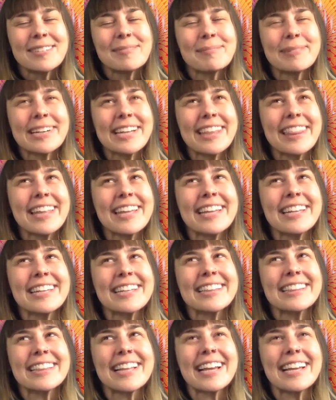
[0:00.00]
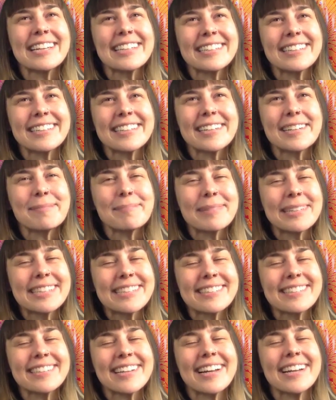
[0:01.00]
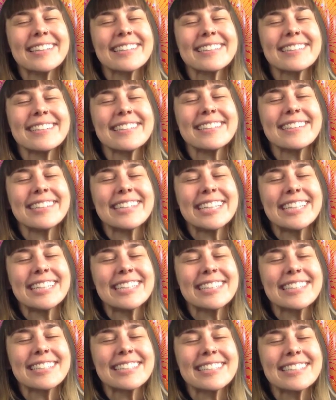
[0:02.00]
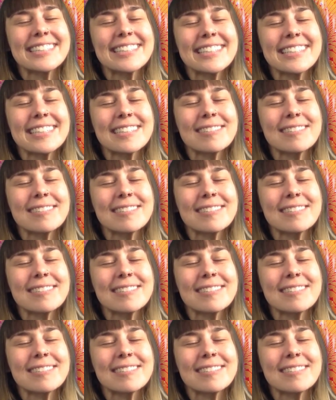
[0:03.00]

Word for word: Breathe in and lighten up. It's not serious.